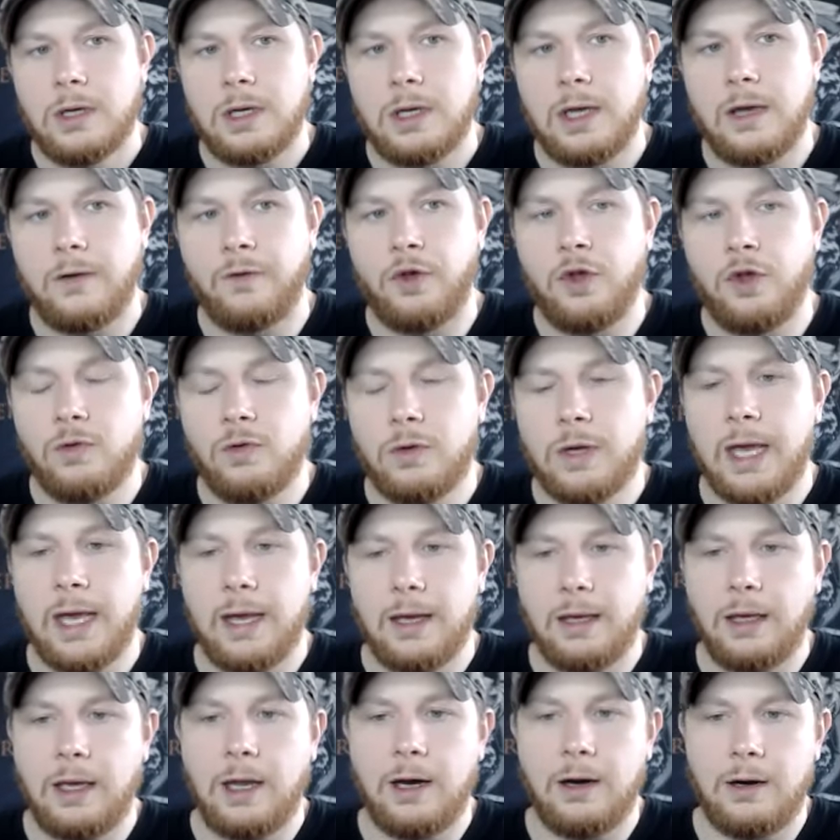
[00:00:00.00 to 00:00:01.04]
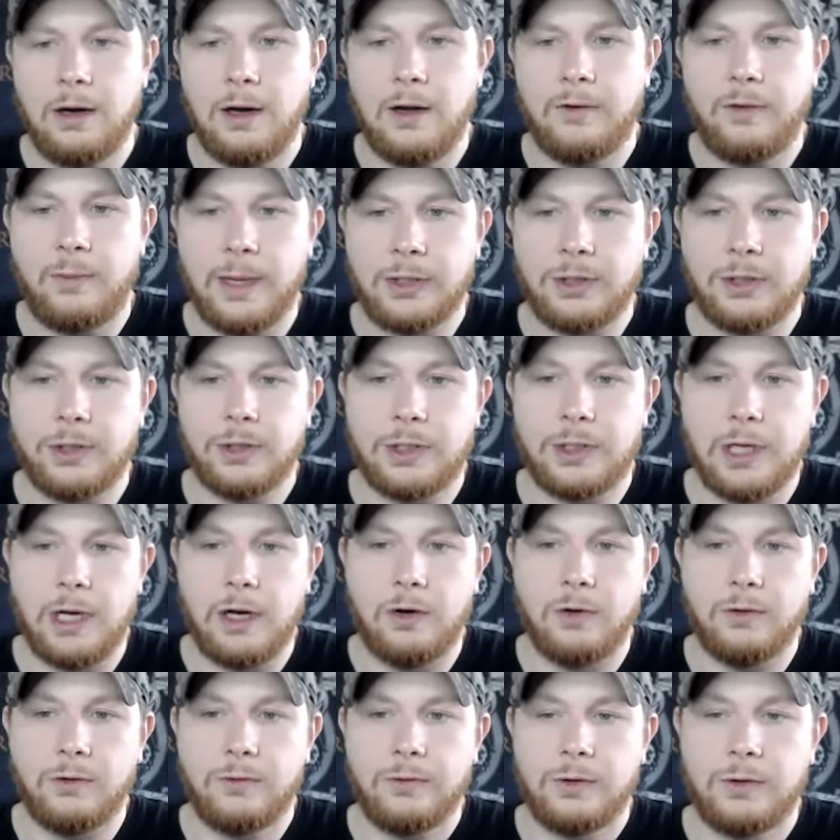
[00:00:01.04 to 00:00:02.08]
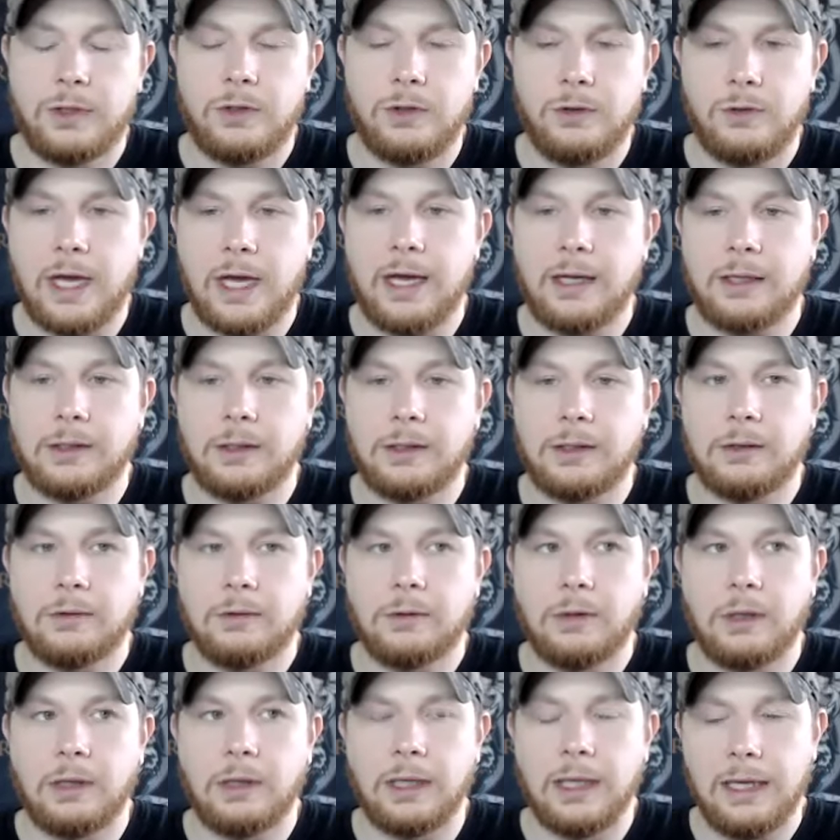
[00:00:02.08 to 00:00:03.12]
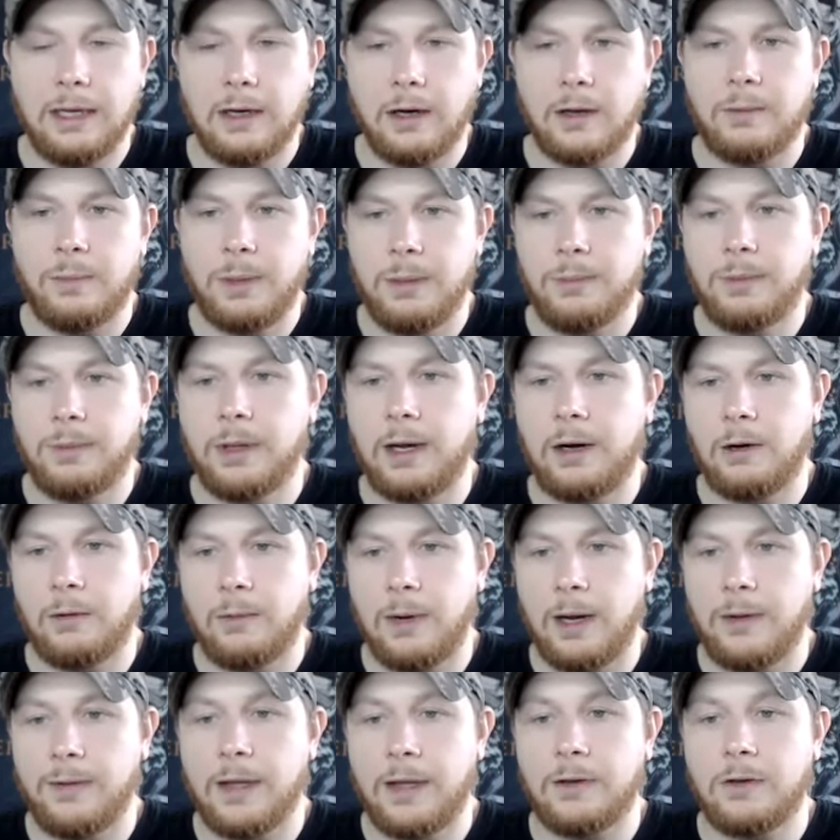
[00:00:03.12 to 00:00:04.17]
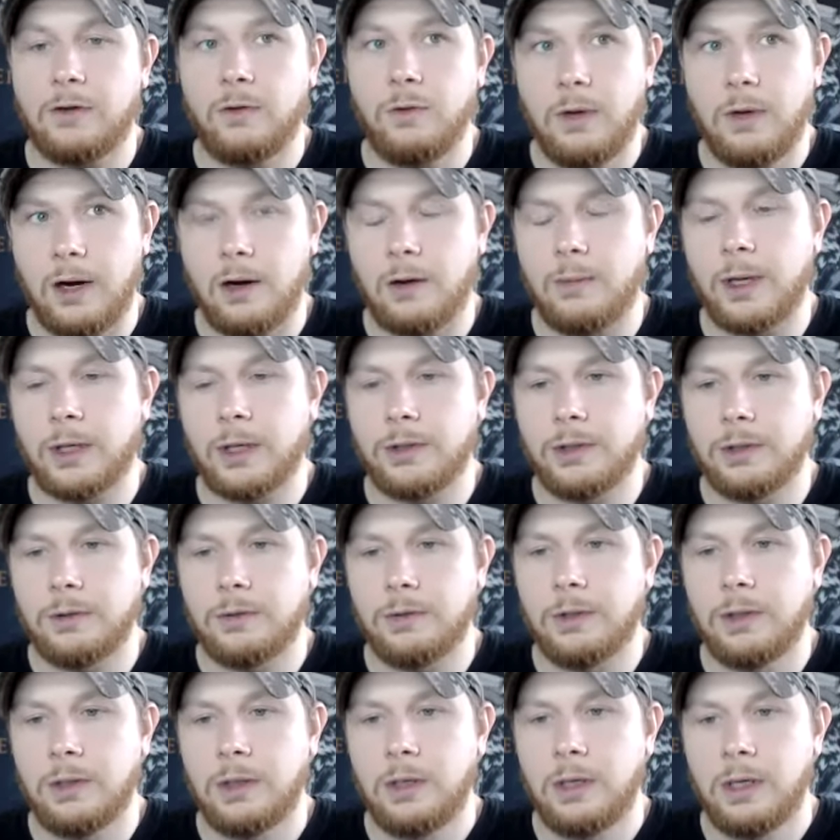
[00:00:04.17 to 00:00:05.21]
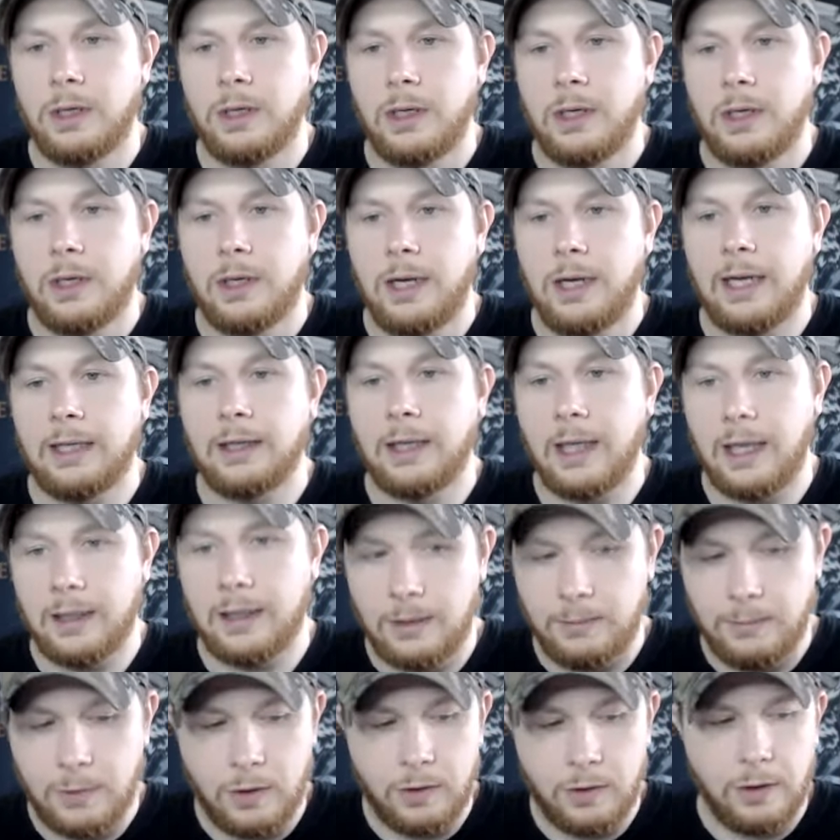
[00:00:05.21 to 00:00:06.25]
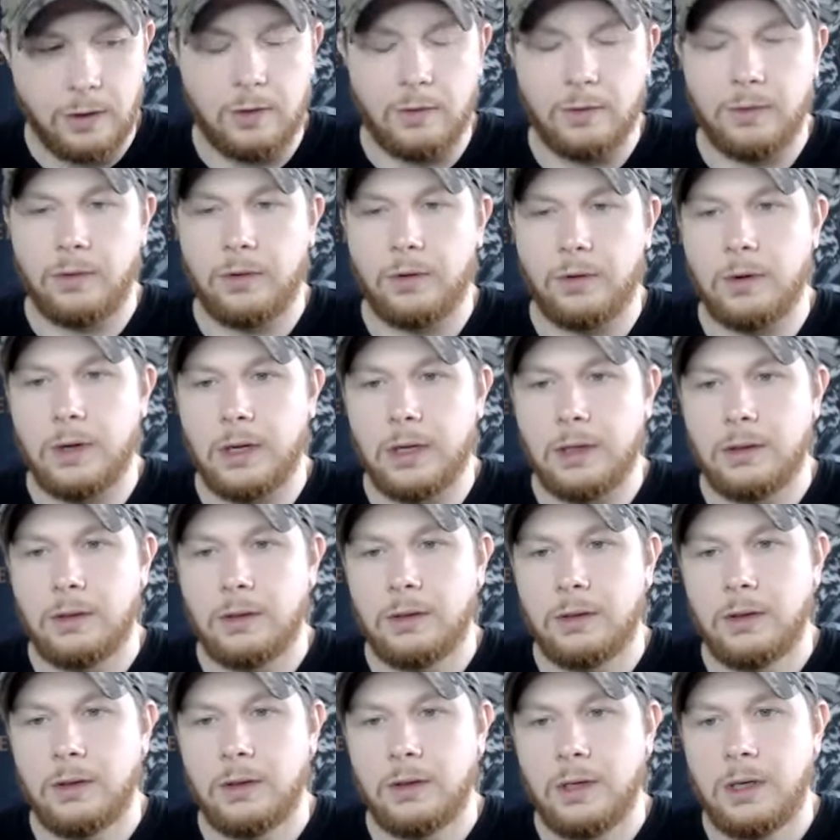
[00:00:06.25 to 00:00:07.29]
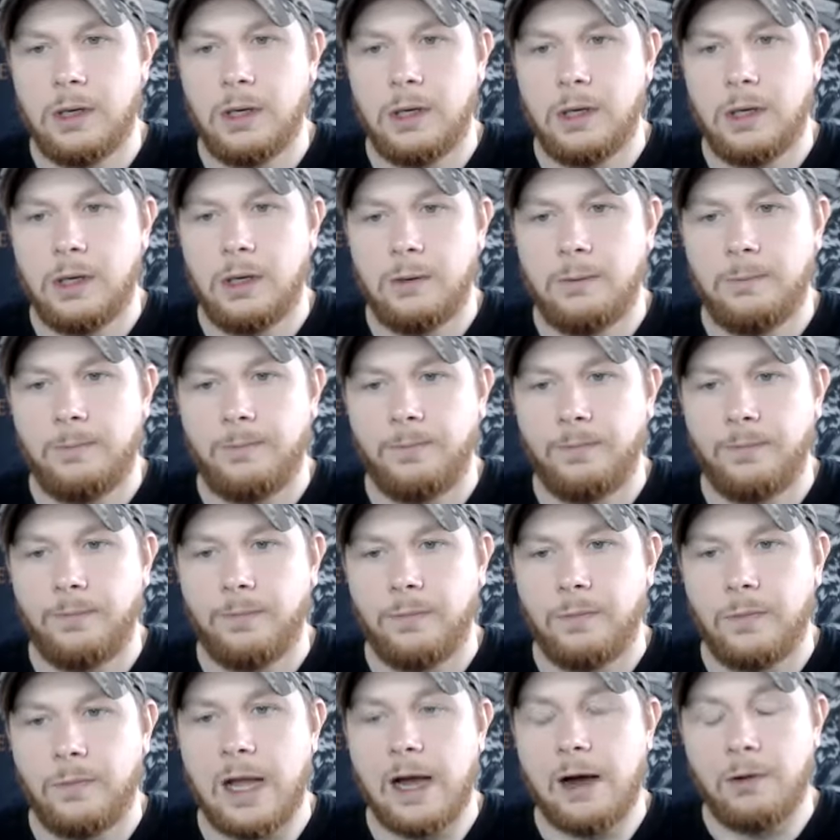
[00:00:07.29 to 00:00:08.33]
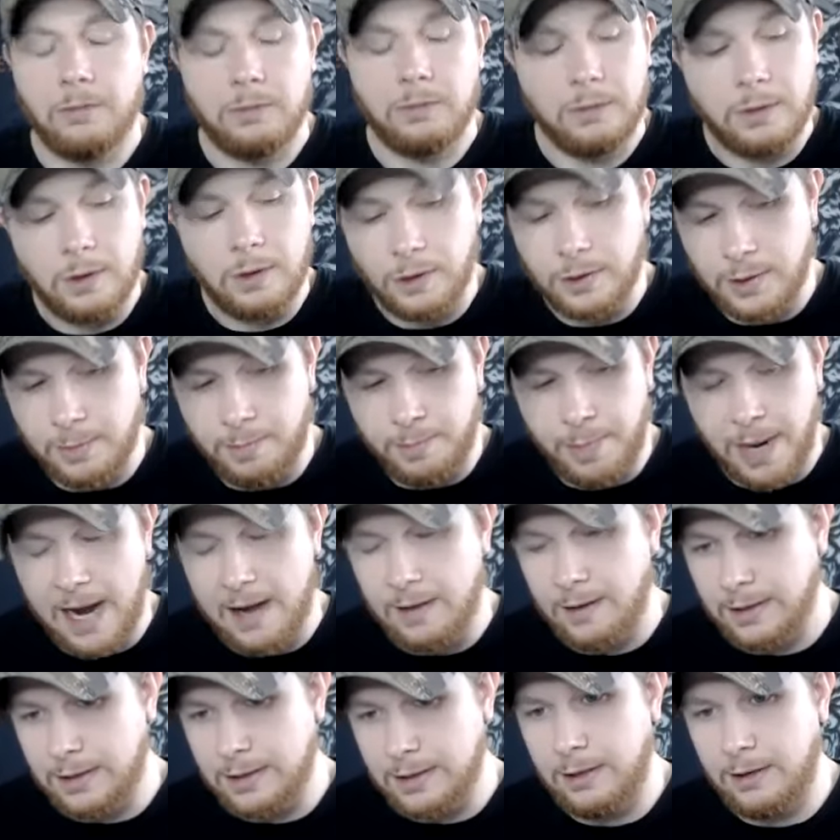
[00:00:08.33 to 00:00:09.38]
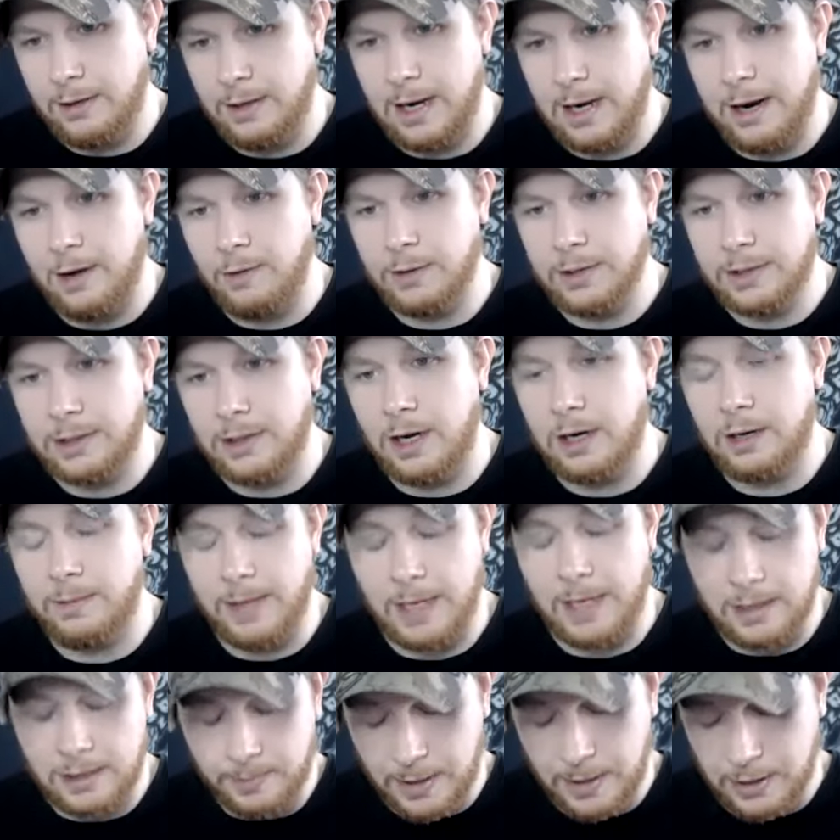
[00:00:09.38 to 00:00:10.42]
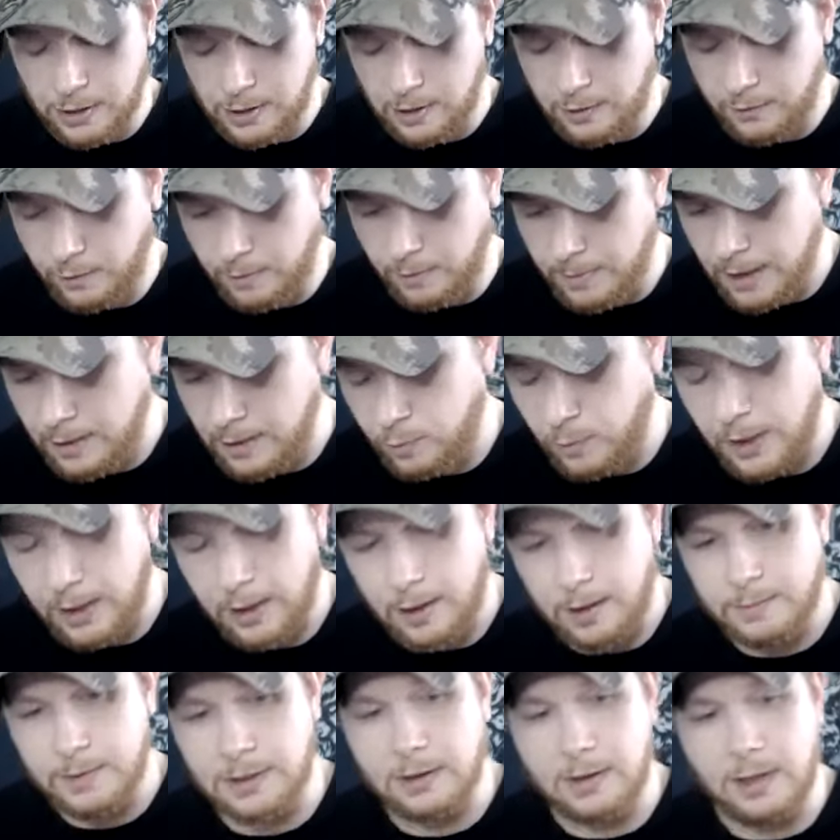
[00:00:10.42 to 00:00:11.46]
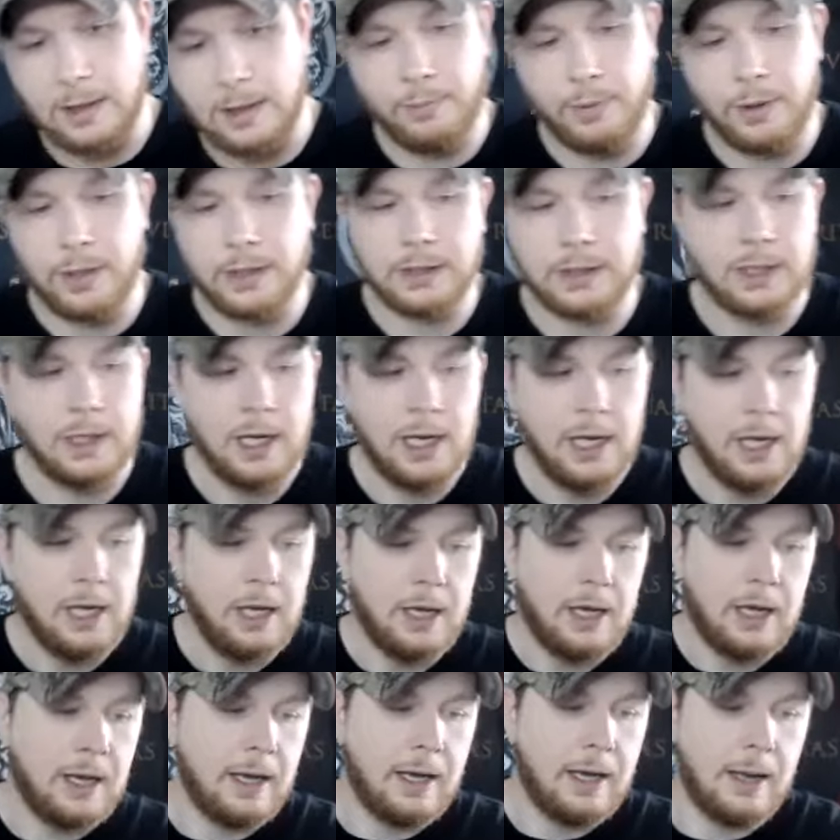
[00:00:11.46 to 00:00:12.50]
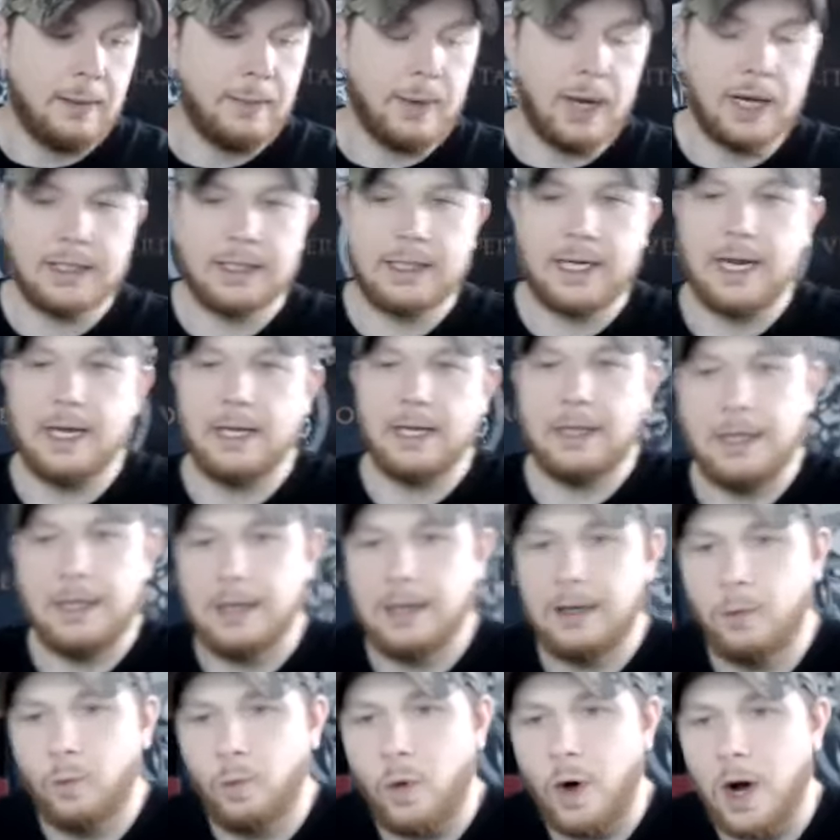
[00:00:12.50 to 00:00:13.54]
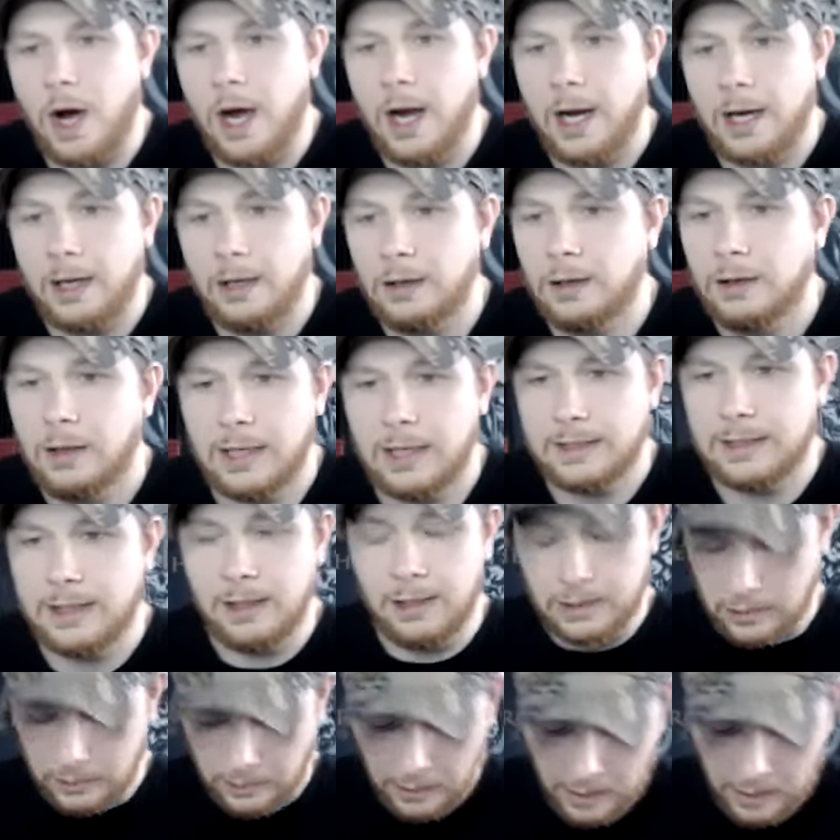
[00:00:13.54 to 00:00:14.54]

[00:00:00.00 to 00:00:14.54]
if you can't care enough about yourself to do that lean on the people that are around that do care about you and let them know you're going through it now, there's a balance here, and I always talk about, it, especially for men when it comes to temperance. I'm not saying get in and whine. I see this a